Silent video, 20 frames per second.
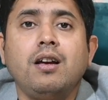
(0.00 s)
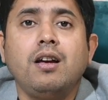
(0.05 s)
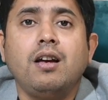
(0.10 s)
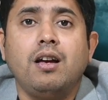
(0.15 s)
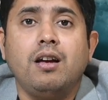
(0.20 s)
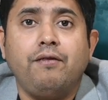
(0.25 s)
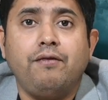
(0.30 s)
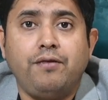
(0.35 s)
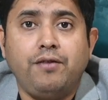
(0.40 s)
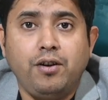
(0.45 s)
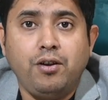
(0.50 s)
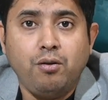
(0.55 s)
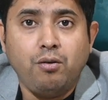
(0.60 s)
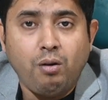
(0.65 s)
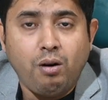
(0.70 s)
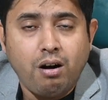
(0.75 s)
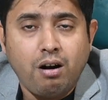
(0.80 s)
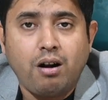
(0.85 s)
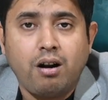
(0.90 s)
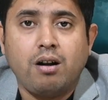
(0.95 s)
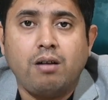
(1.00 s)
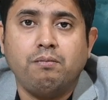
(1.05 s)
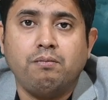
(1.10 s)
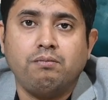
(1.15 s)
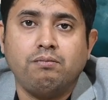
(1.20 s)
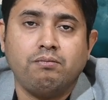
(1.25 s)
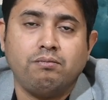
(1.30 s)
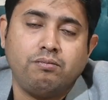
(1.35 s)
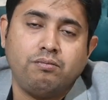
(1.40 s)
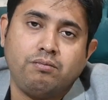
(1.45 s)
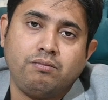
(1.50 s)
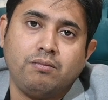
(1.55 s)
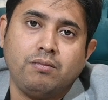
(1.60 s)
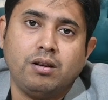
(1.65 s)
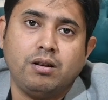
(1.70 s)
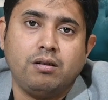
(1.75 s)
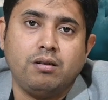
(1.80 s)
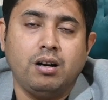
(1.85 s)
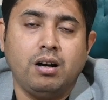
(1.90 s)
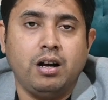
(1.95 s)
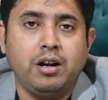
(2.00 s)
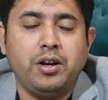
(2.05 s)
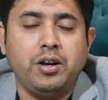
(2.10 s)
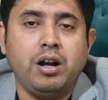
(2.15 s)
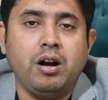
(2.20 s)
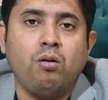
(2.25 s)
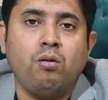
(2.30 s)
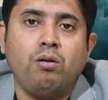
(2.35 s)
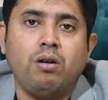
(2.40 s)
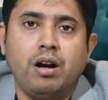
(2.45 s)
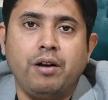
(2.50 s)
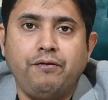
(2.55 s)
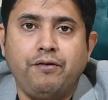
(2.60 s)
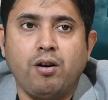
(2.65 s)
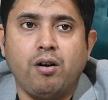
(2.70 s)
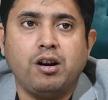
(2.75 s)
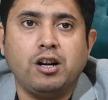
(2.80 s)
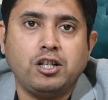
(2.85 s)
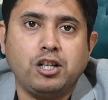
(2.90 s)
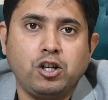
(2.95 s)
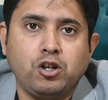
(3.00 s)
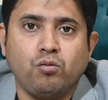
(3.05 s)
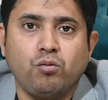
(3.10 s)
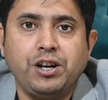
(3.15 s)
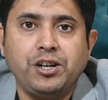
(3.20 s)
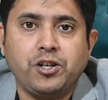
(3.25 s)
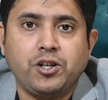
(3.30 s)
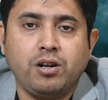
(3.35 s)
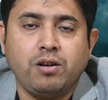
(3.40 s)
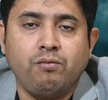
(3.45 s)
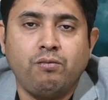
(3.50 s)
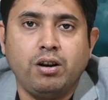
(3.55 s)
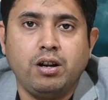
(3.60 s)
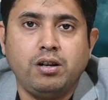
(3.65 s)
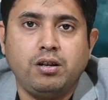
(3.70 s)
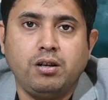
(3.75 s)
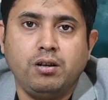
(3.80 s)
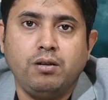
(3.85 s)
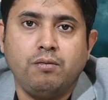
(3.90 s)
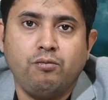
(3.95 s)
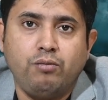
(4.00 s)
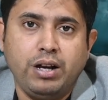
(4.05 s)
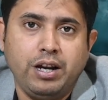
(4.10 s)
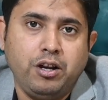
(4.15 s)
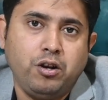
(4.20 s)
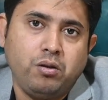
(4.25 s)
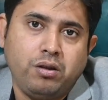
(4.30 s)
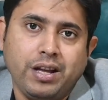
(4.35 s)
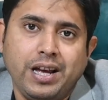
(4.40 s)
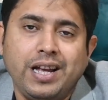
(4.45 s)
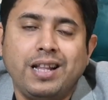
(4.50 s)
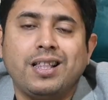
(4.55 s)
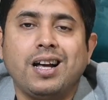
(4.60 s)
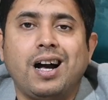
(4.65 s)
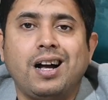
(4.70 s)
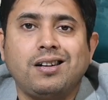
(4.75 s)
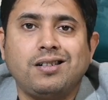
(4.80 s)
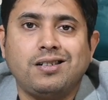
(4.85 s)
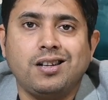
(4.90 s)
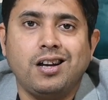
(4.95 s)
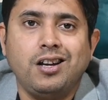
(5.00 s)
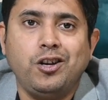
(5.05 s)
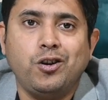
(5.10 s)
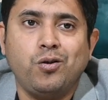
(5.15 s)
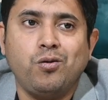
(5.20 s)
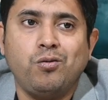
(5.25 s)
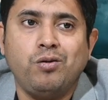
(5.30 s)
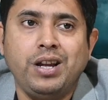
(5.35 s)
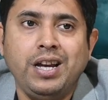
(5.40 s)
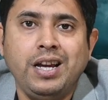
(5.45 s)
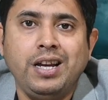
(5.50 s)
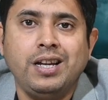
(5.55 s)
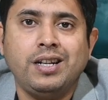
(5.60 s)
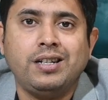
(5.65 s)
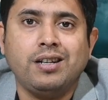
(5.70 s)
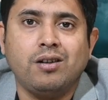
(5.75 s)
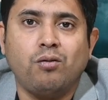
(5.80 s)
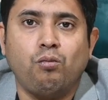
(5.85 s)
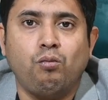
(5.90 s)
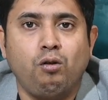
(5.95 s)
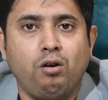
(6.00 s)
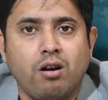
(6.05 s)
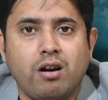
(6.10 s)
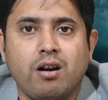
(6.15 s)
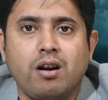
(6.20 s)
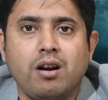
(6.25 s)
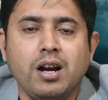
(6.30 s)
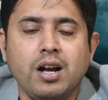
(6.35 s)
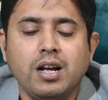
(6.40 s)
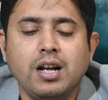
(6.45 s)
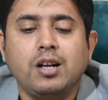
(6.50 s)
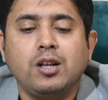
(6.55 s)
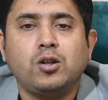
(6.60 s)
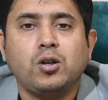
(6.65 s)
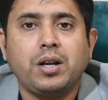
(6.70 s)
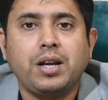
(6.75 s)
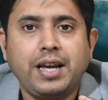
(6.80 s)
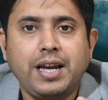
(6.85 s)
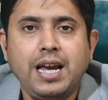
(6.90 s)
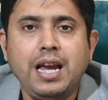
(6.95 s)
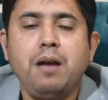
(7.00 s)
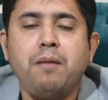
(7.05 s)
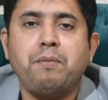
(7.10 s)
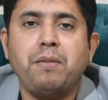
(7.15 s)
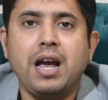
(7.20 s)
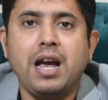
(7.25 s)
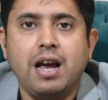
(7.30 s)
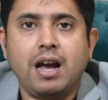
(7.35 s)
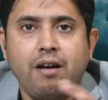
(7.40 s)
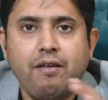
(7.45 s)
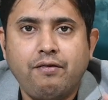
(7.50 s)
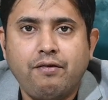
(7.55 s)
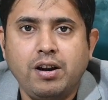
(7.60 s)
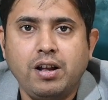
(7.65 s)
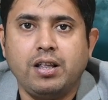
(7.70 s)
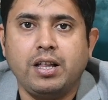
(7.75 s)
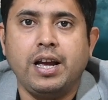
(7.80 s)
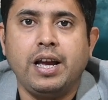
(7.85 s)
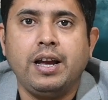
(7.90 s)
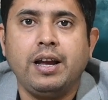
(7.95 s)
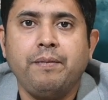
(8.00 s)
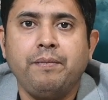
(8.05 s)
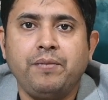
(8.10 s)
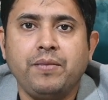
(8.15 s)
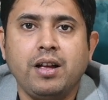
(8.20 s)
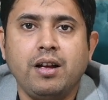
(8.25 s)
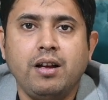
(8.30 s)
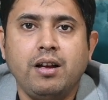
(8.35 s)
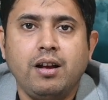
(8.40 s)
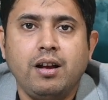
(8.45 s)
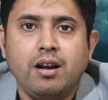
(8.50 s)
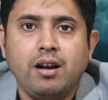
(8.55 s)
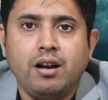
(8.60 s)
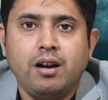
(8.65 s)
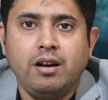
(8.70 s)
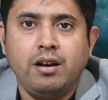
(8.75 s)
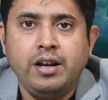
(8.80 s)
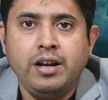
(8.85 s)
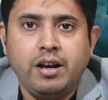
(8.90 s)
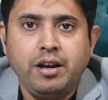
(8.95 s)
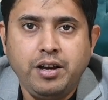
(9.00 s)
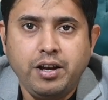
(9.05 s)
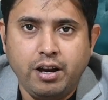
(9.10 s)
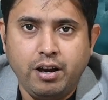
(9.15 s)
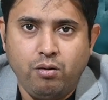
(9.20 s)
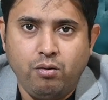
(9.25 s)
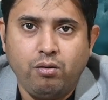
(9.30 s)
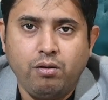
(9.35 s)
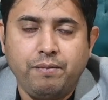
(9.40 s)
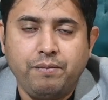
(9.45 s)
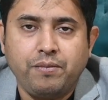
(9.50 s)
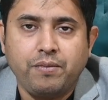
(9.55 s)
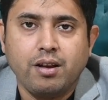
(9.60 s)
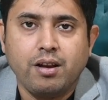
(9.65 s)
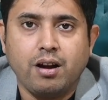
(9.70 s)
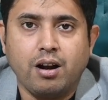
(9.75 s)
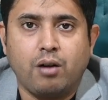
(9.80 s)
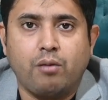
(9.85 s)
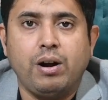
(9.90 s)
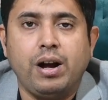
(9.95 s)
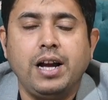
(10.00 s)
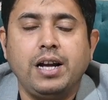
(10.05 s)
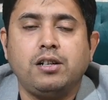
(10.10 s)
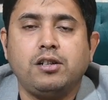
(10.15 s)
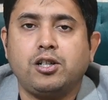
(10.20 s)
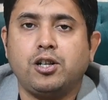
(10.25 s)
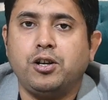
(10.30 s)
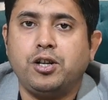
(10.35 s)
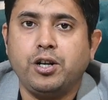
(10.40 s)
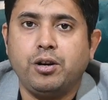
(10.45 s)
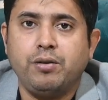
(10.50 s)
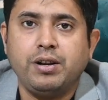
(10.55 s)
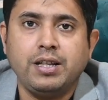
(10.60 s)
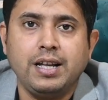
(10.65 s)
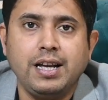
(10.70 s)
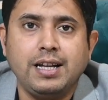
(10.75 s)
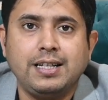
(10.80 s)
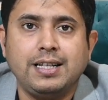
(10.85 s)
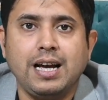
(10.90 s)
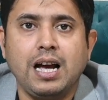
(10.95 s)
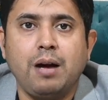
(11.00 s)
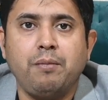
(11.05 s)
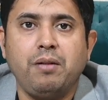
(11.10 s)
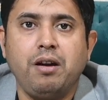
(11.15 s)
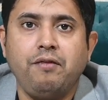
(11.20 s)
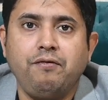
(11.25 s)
If you are if you're in a situation where you think that you need water, so keep everything near you. Alright, so during the exam,